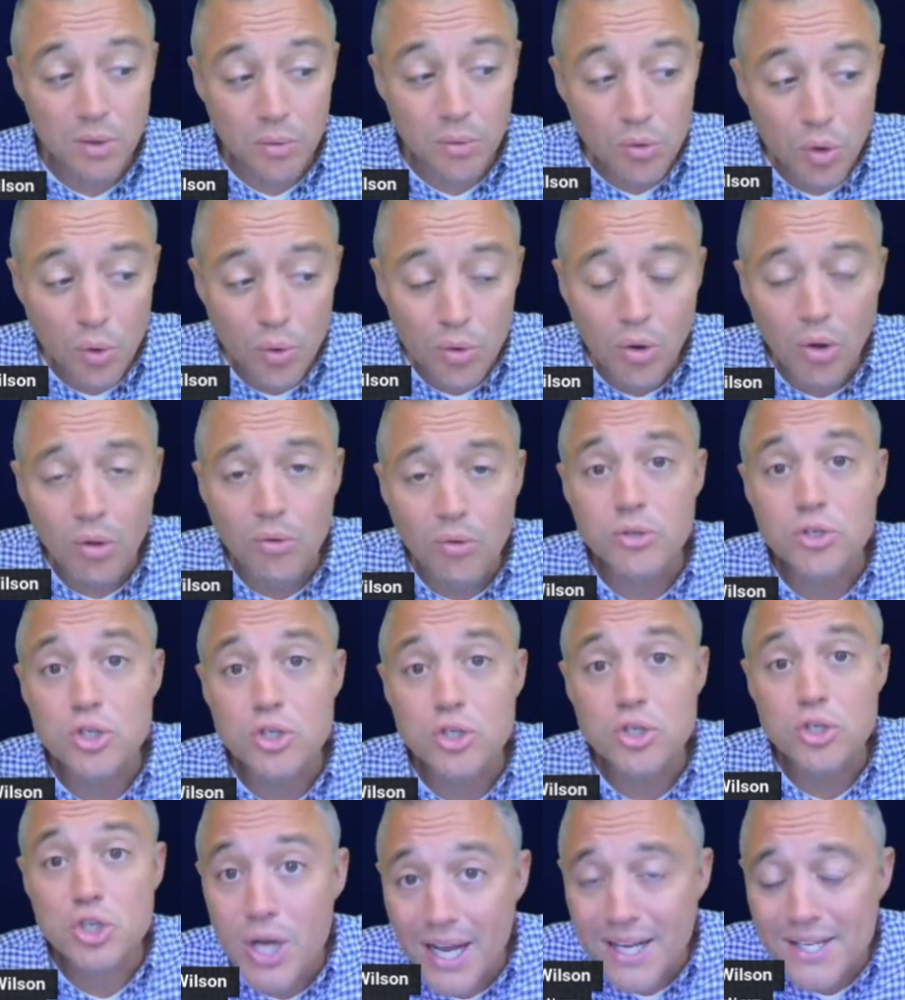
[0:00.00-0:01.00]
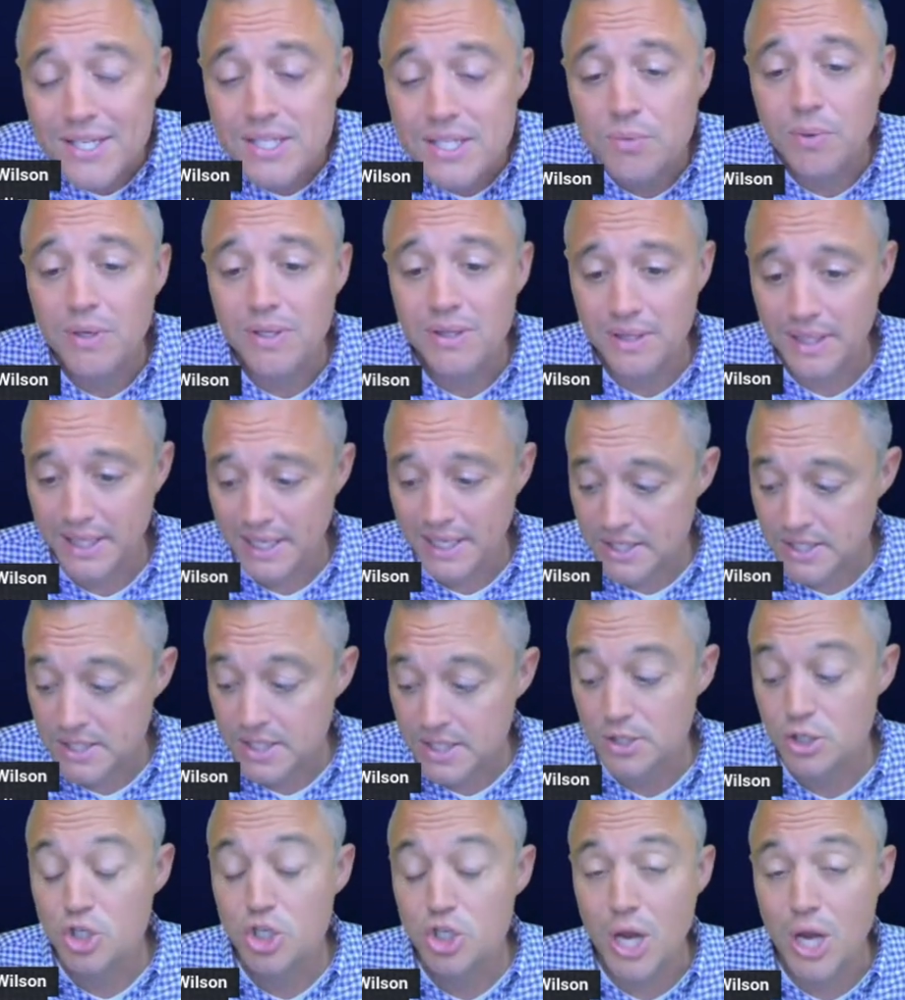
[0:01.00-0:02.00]
So Google just
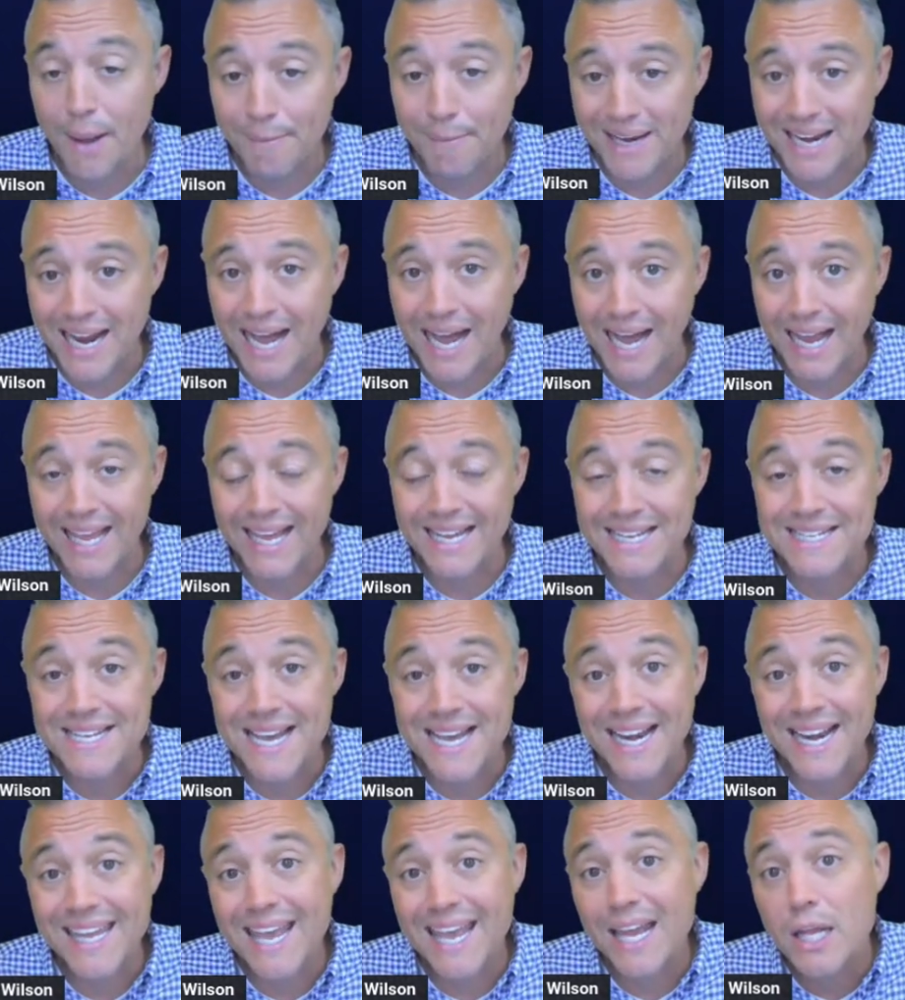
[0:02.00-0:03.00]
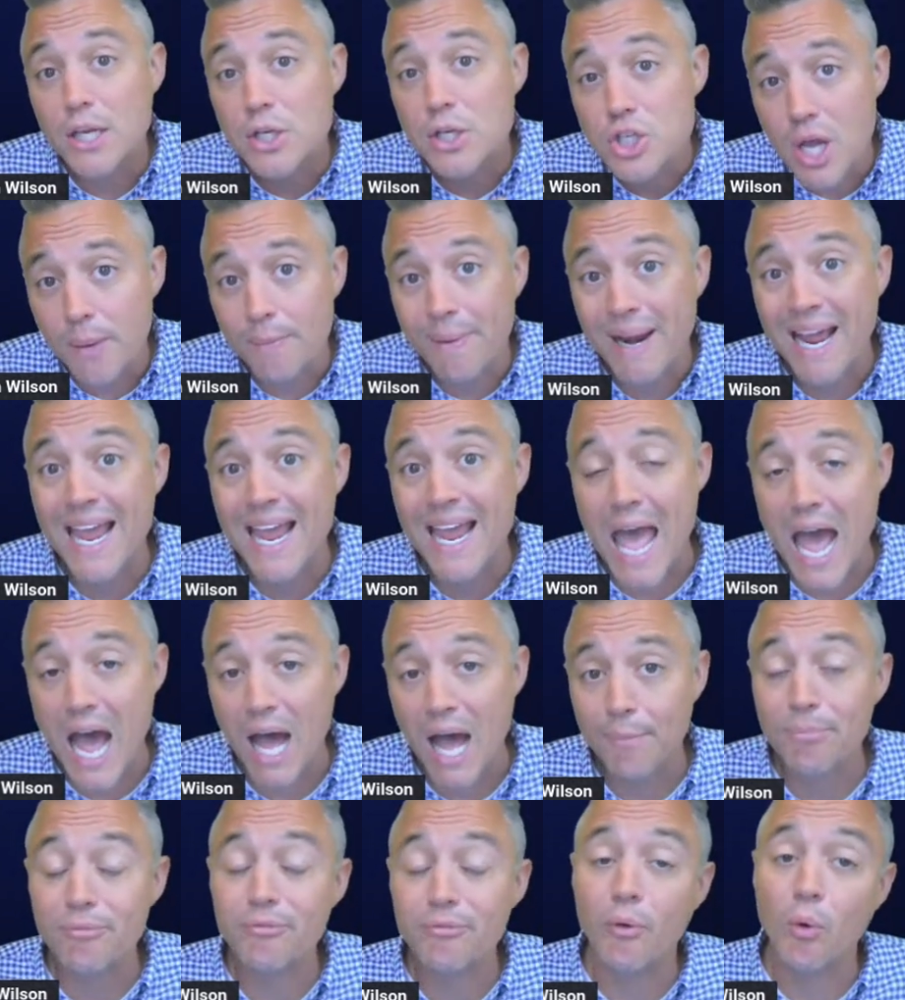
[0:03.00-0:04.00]
released Gemini, a dedicated Gemini
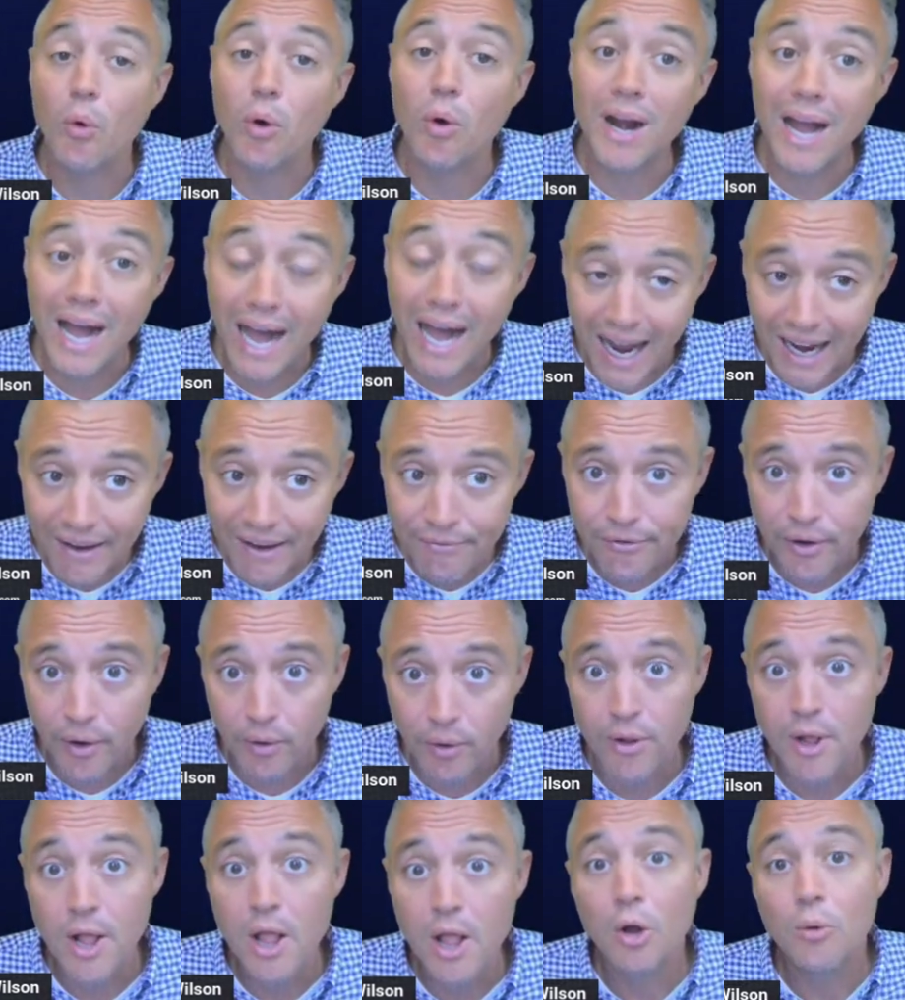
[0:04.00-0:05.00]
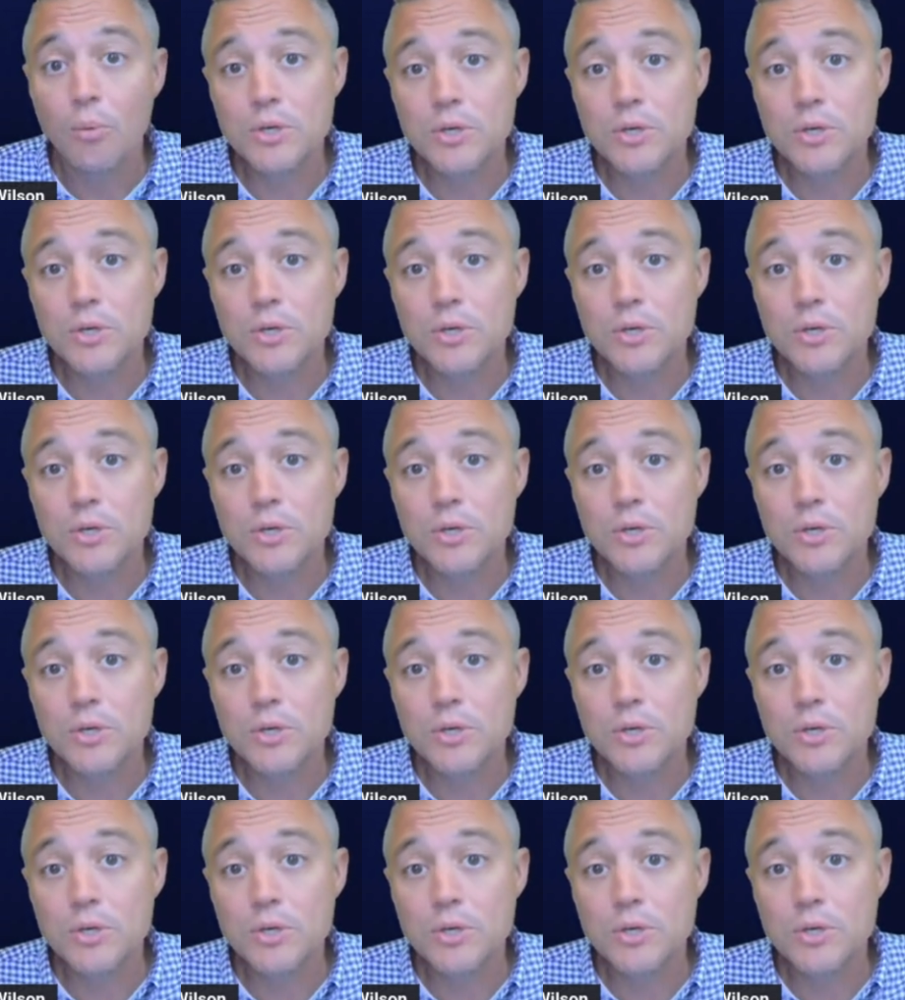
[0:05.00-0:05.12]
app for iPhone,